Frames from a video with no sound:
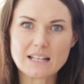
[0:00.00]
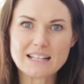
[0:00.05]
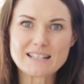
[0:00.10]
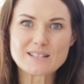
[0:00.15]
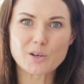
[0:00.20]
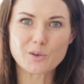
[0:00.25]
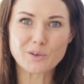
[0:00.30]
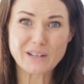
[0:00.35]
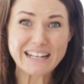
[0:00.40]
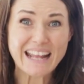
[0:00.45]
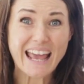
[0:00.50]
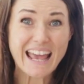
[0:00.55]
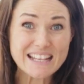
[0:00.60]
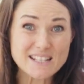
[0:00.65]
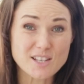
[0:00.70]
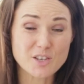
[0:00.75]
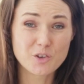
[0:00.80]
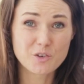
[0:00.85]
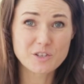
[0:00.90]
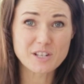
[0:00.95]
So it has
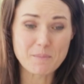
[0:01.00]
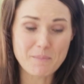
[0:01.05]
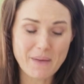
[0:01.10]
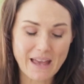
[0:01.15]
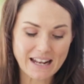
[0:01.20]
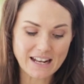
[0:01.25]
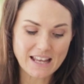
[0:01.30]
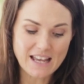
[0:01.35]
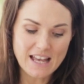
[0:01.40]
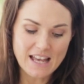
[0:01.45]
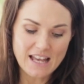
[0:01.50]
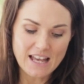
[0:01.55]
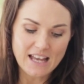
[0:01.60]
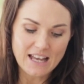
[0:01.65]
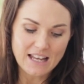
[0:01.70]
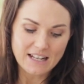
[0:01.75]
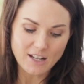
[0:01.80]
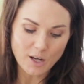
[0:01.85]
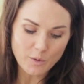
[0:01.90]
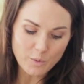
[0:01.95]
a huge impact.
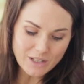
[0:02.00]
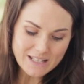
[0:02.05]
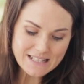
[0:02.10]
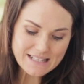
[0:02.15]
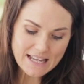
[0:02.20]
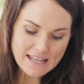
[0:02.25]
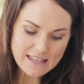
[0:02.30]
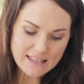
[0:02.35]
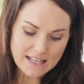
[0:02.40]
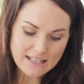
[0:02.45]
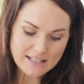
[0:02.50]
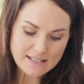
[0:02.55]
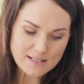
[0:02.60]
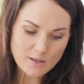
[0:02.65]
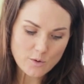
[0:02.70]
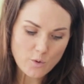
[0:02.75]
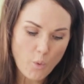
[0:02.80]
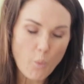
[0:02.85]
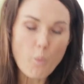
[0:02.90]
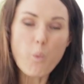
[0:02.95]
Now I want to say this,
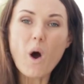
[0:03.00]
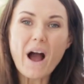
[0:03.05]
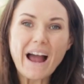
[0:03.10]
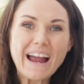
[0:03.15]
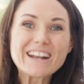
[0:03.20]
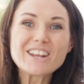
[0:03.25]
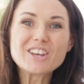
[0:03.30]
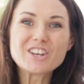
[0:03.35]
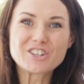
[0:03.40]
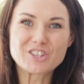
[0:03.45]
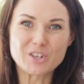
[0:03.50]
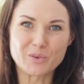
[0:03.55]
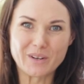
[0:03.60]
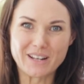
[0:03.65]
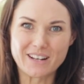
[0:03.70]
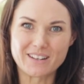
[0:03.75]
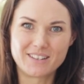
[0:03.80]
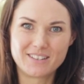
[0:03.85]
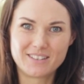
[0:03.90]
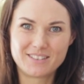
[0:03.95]
why do you do
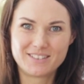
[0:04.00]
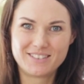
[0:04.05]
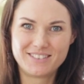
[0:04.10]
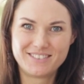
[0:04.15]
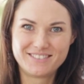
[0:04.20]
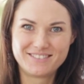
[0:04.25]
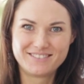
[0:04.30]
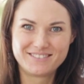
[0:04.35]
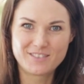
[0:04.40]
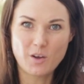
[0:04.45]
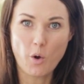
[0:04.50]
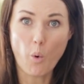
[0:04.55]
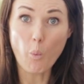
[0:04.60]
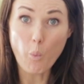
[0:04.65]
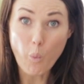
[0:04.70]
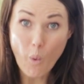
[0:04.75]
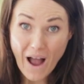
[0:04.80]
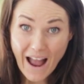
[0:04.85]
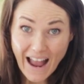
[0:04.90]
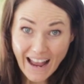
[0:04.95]
it?
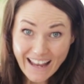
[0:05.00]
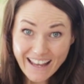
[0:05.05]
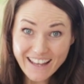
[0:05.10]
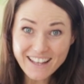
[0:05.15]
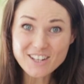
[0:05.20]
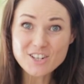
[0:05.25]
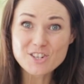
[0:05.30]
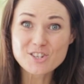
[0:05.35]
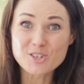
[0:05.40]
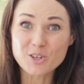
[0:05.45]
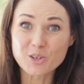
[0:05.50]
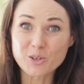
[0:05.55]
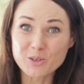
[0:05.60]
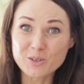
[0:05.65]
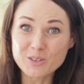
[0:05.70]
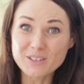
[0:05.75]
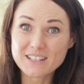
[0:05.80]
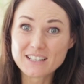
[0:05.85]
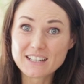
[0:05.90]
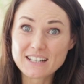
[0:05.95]
Why
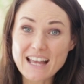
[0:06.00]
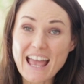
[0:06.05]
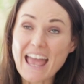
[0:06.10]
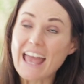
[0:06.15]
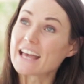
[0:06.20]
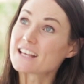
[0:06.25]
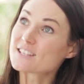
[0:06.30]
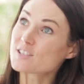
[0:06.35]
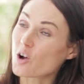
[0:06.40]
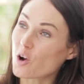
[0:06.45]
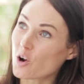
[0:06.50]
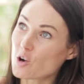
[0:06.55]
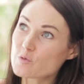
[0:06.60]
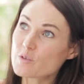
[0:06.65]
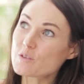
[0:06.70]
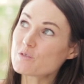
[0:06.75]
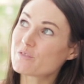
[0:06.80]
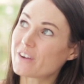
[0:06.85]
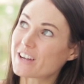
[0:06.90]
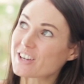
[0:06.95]
do, as
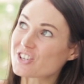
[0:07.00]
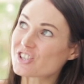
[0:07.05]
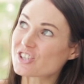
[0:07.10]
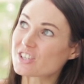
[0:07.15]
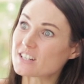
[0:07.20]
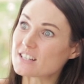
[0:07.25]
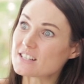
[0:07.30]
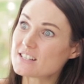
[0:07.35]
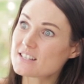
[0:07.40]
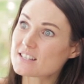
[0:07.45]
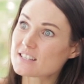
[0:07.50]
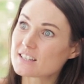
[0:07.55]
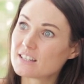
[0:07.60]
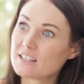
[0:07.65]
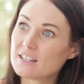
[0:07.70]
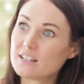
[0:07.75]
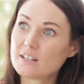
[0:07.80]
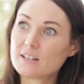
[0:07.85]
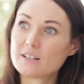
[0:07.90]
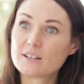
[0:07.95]
over-functioners,
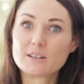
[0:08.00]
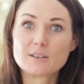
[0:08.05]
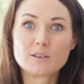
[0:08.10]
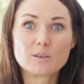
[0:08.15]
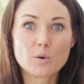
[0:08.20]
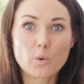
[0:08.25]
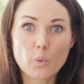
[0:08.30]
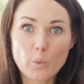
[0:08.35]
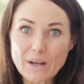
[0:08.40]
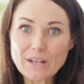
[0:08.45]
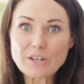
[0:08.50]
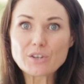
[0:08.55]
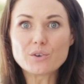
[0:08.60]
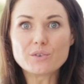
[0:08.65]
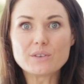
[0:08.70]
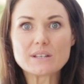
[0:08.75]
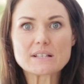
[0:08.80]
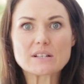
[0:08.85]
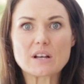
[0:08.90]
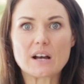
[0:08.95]
we do
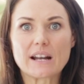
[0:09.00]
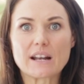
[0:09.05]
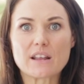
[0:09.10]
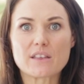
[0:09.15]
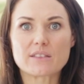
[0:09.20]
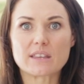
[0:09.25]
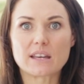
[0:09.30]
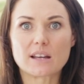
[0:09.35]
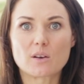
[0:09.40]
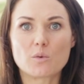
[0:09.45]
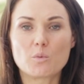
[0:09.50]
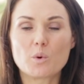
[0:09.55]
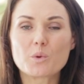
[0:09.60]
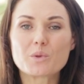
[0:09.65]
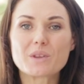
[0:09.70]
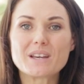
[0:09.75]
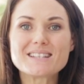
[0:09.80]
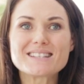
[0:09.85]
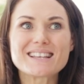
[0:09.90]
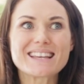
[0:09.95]
this kind of thing? Well,
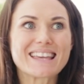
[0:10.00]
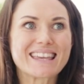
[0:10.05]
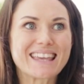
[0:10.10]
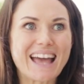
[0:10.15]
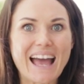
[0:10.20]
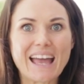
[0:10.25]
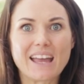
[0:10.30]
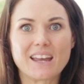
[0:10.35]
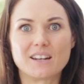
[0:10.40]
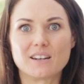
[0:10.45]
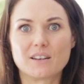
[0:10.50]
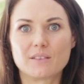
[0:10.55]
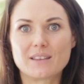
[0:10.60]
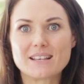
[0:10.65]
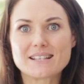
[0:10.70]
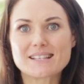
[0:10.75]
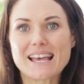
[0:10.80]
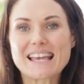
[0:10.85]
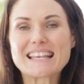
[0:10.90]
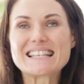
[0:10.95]
there's a gain.
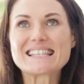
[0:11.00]
There's a